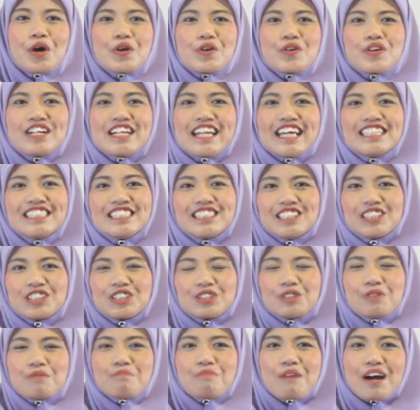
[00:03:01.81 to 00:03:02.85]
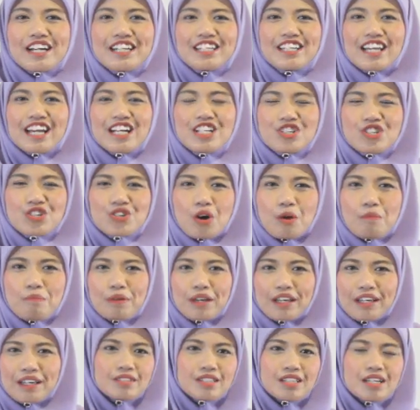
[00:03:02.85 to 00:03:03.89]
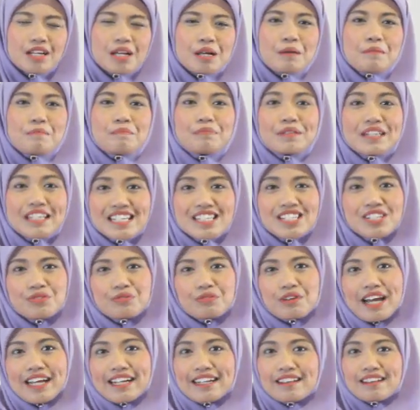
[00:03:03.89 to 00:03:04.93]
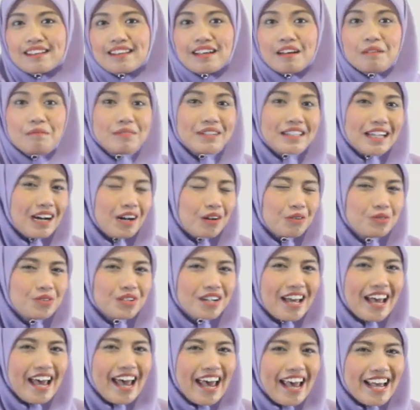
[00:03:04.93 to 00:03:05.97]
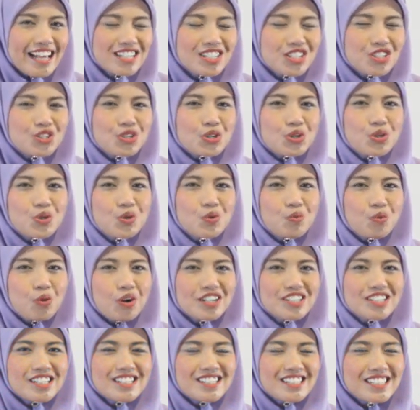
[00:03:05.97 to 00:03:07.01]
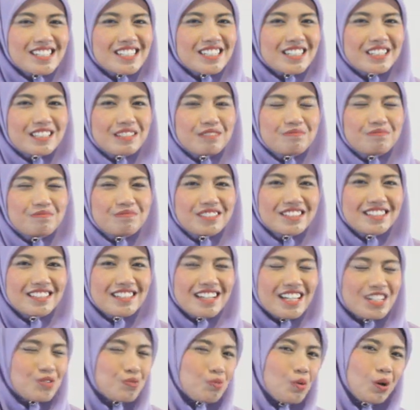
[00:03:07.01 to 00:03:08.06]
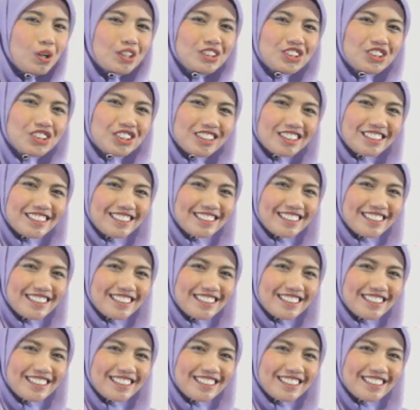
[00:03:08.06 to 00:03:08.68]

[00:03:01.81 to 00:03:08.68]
related to money and shopping. Please write them down as you watch this clip. Let's watch.